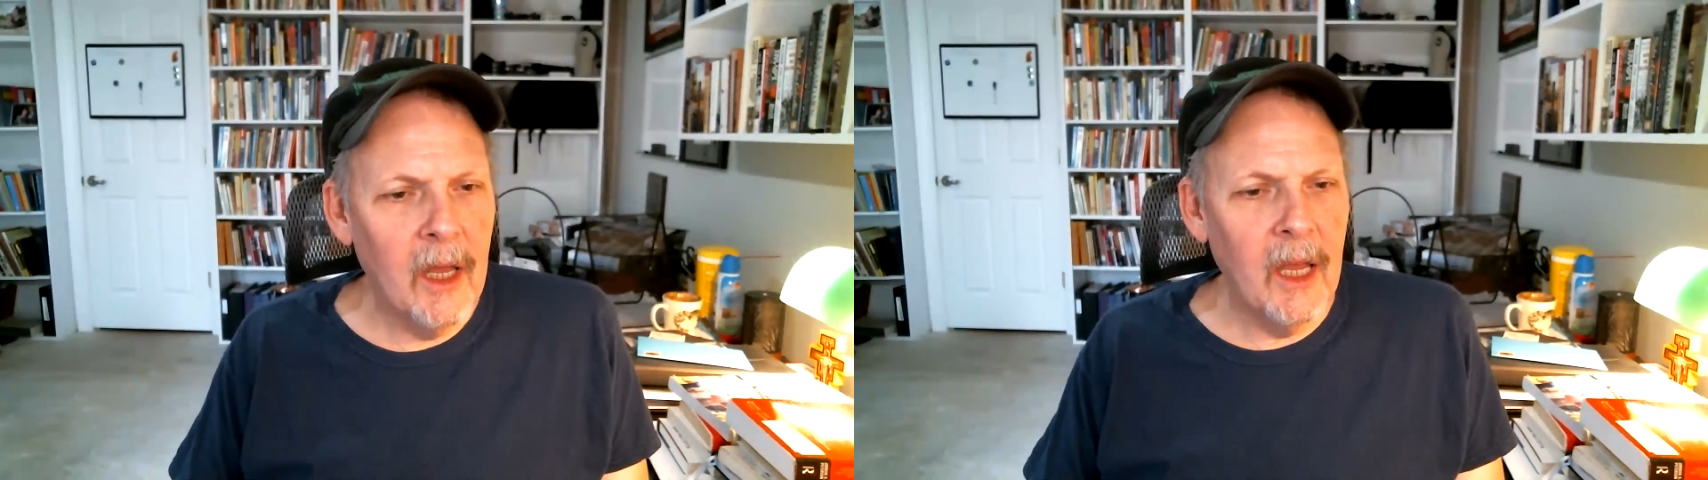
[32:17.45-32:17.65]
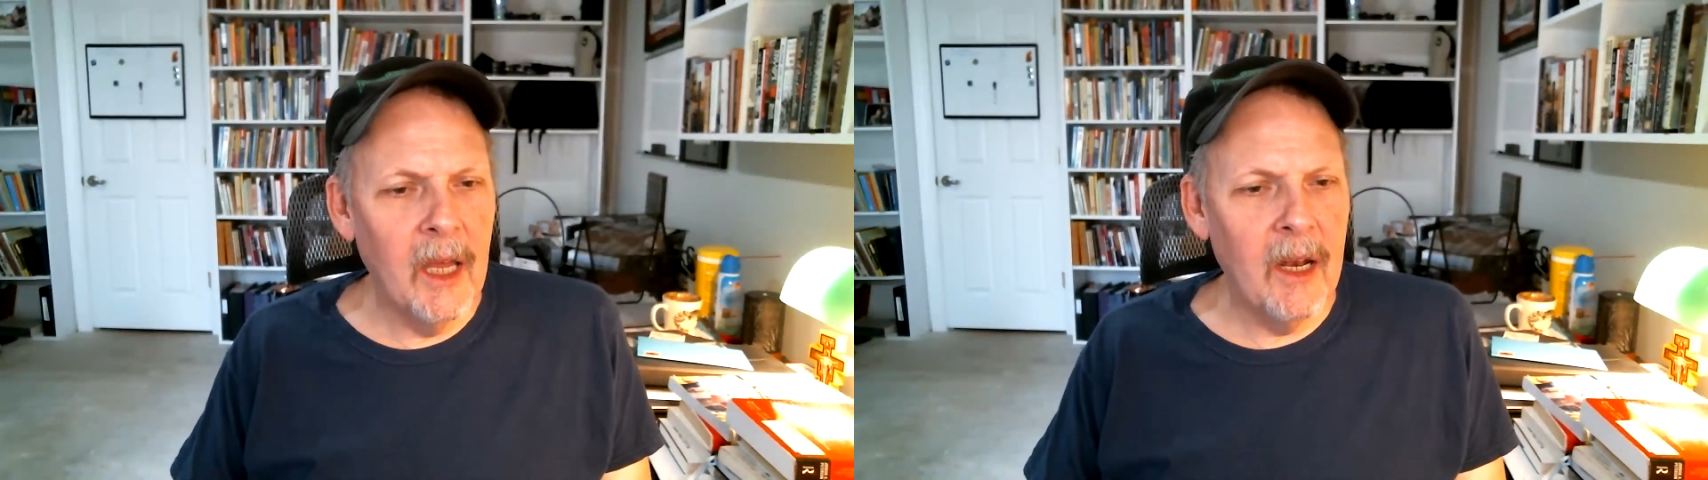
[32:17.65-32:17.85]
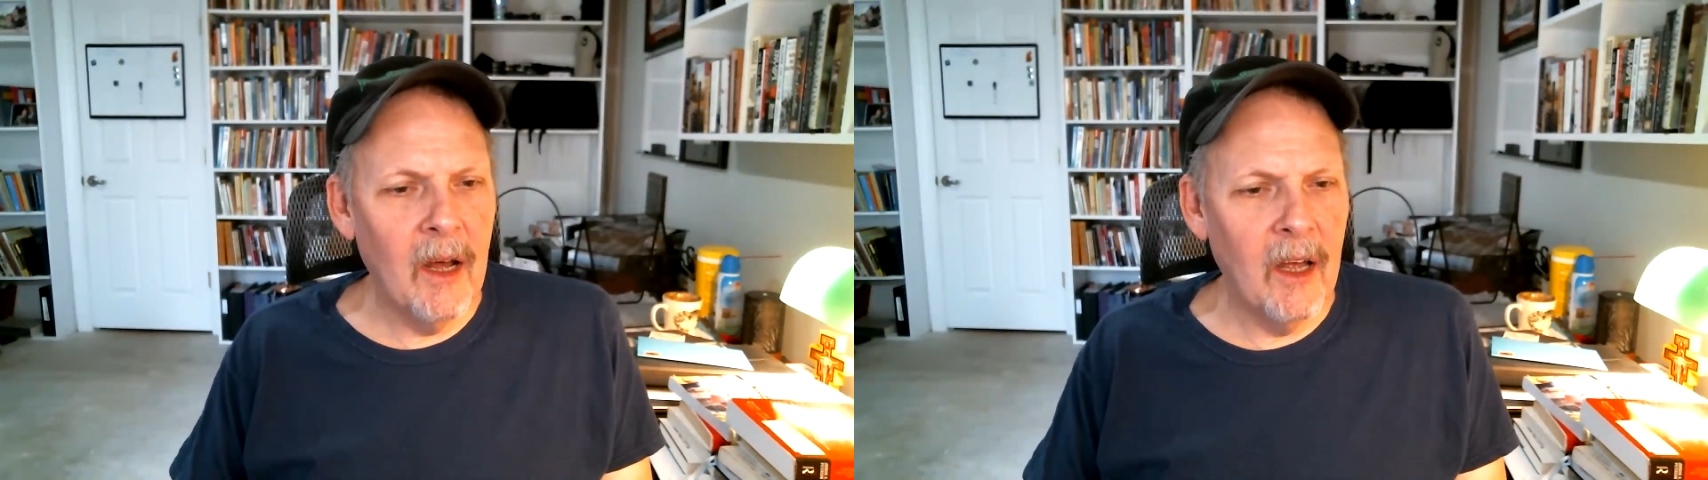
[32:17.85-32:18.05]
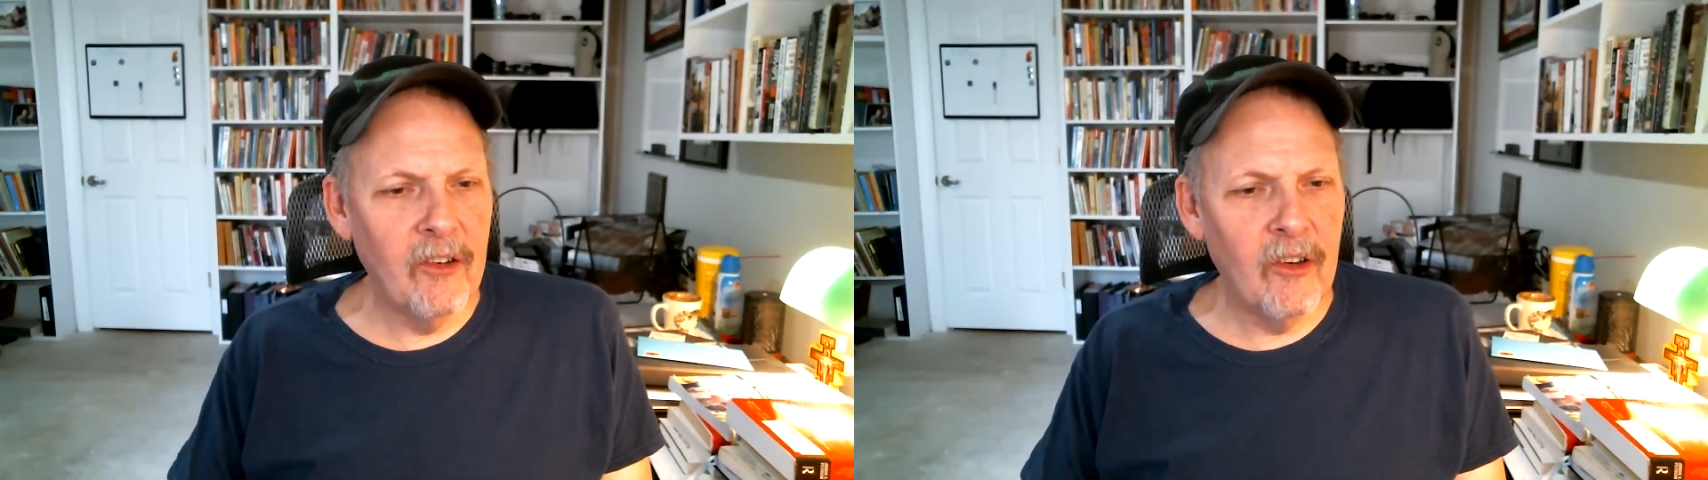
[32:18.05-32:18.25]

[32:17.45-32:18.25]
in us.